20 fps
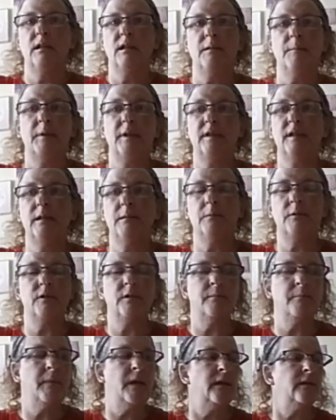and my
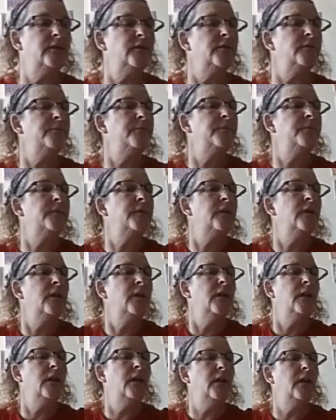table's a mess
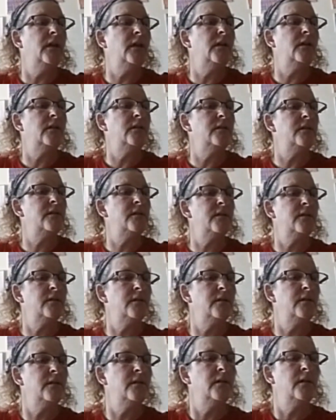and
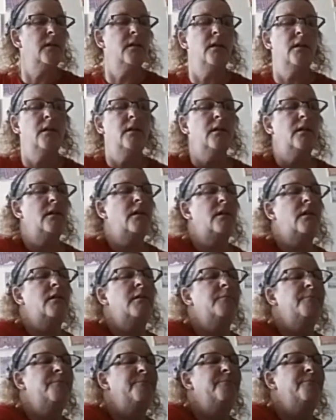
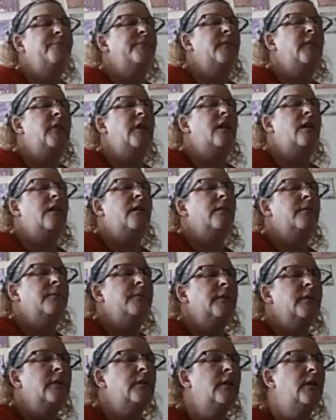um yeah
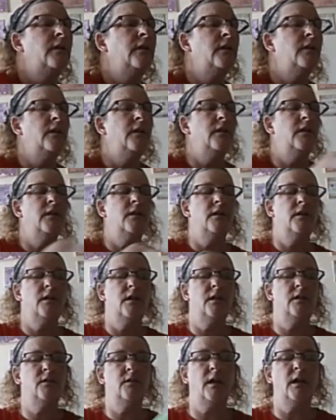
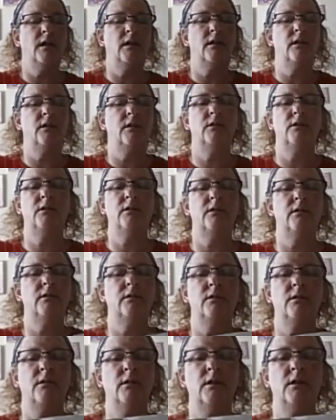I tried
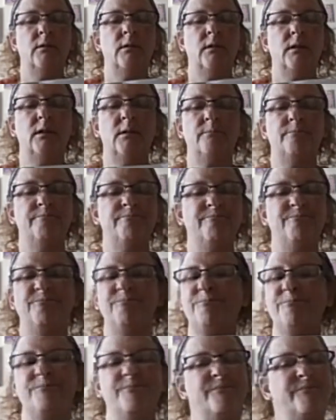gluing them
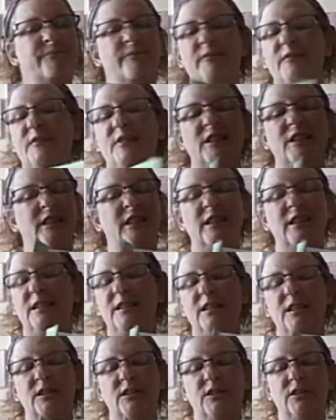
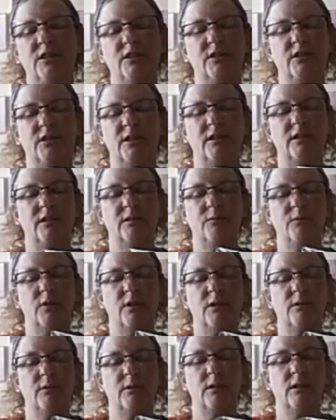it just doesn't
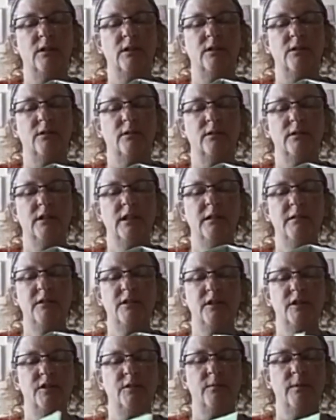work with glue.
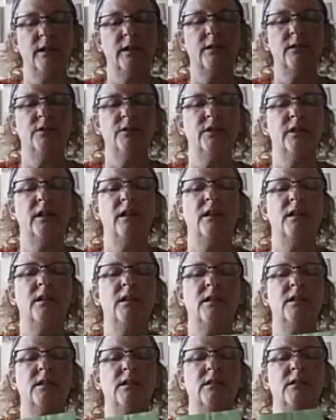It just wrinkles it
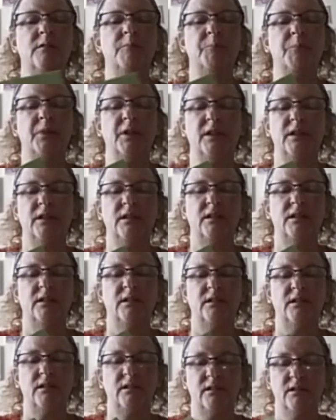up
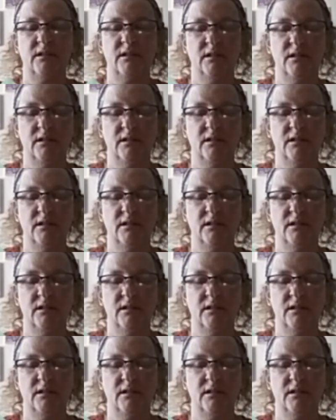and